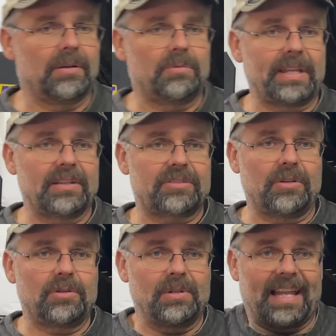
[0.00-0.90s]
wheels don't
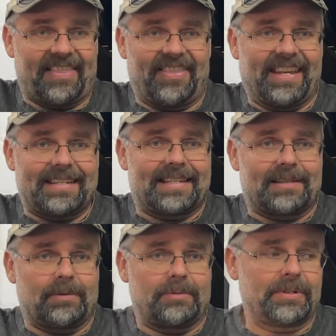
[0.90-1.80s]
go like this
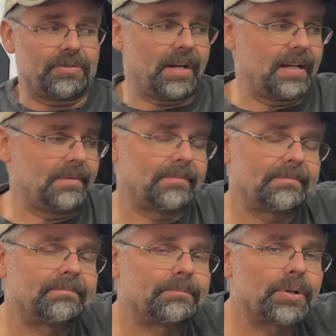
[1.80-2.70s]
when we try and
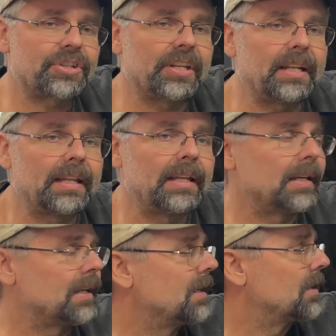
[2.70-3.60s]
push it
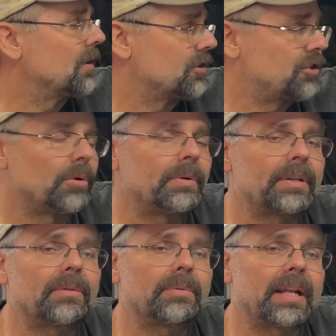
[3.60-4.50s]
or tow it
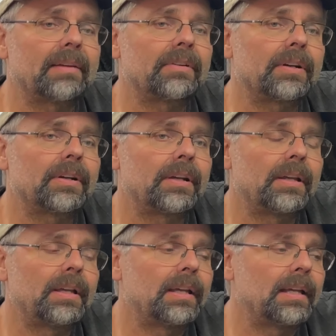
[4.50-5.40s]
or whatever.
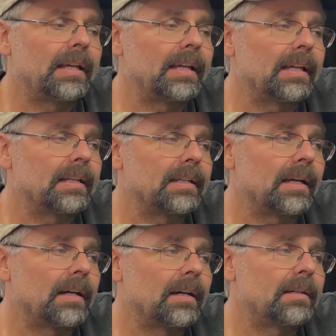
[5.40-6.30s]
And
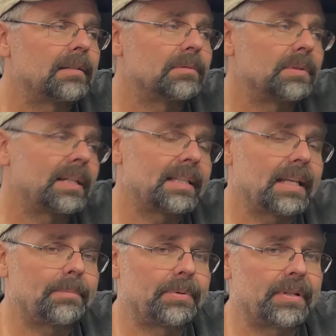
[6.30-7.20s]
uh, we'll get
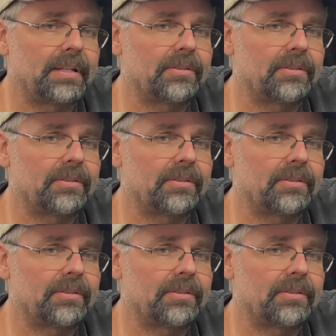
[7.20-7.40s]
that put in here